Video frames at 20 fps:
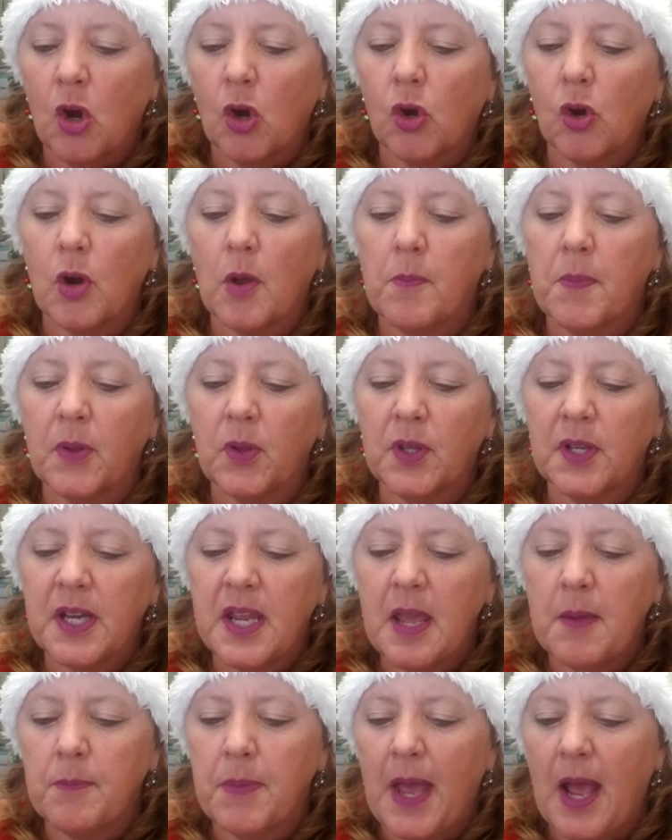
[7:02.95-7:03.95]
Her
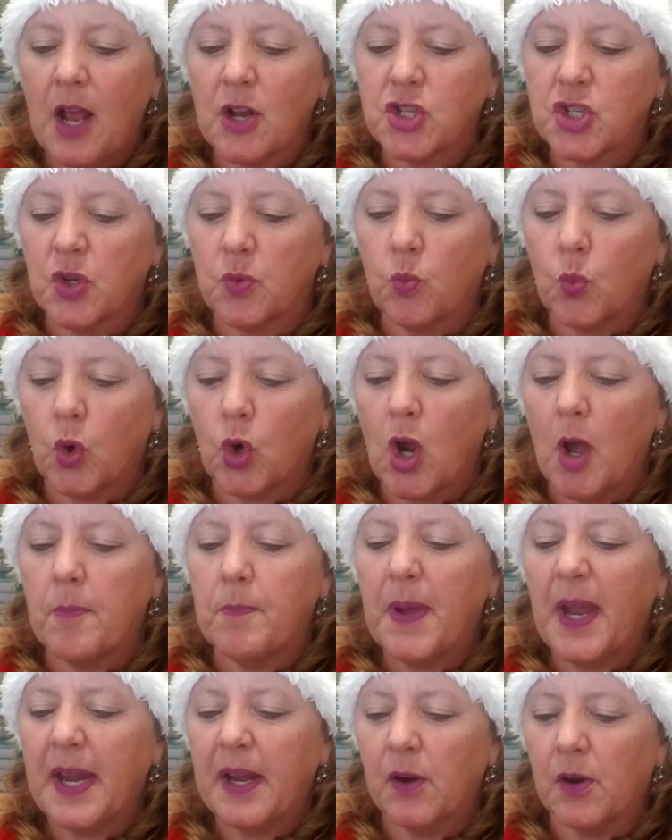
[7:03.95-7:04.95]
ability and passion were
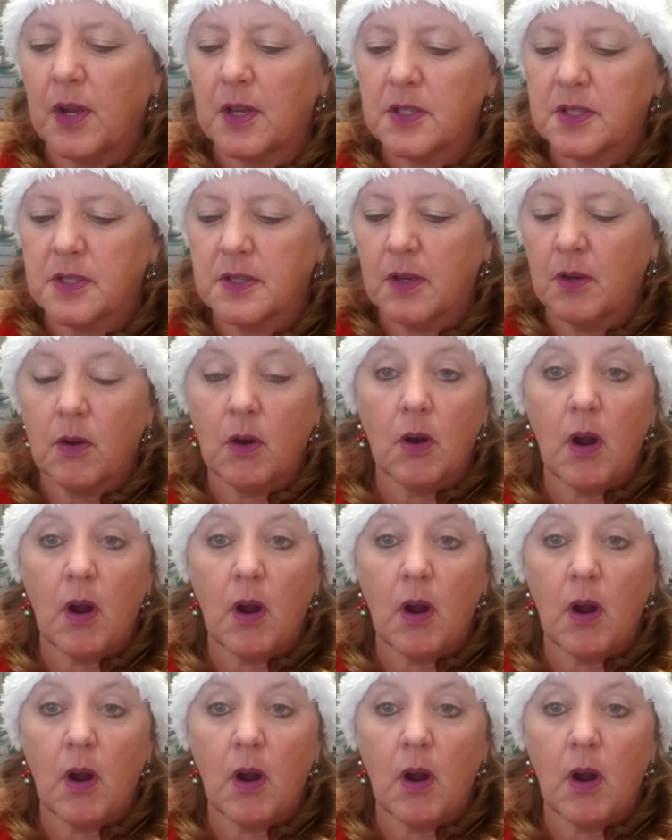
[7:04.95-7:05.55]
apparent,